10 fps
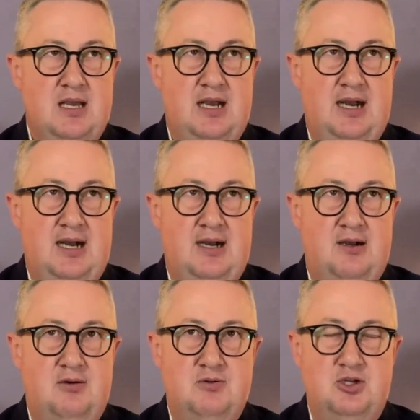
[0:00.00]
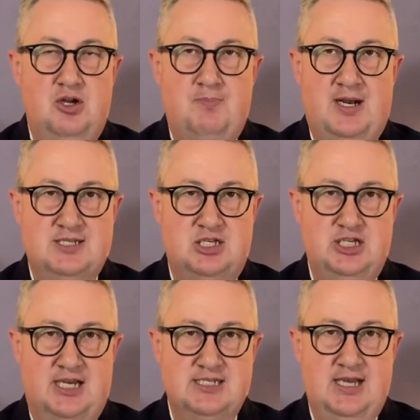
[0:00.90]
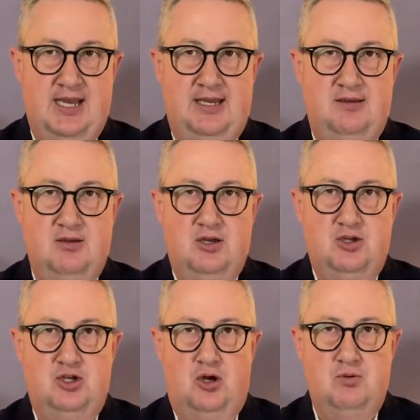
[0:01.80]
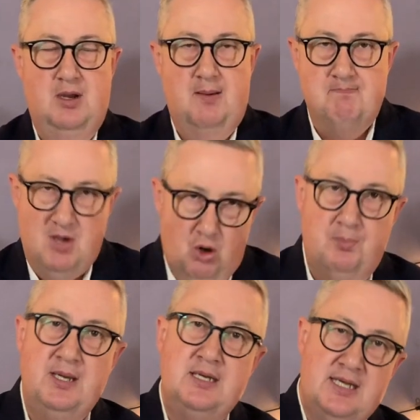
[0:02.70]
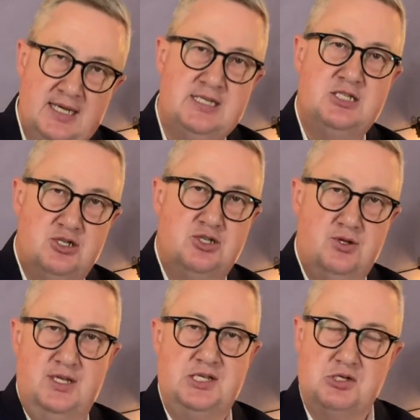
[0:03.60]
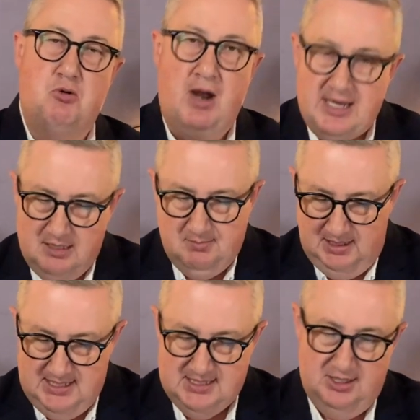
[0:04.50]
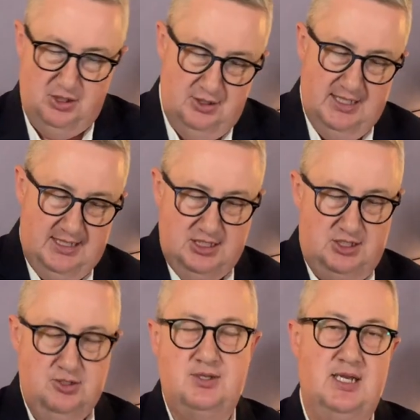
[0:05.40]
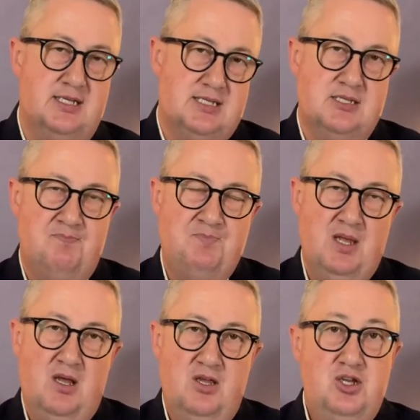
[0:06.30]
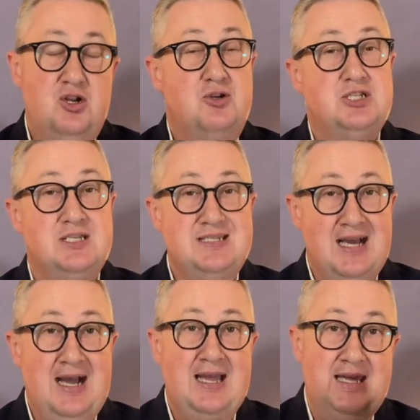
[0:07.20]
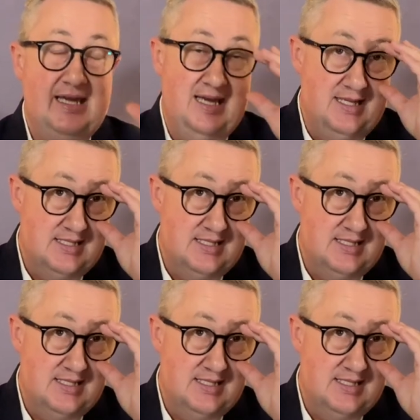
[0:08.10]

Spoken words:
Pastor Jack saying, you know, Melbourne needs to do this. Craig and Melissa, you need to do this. You know, today in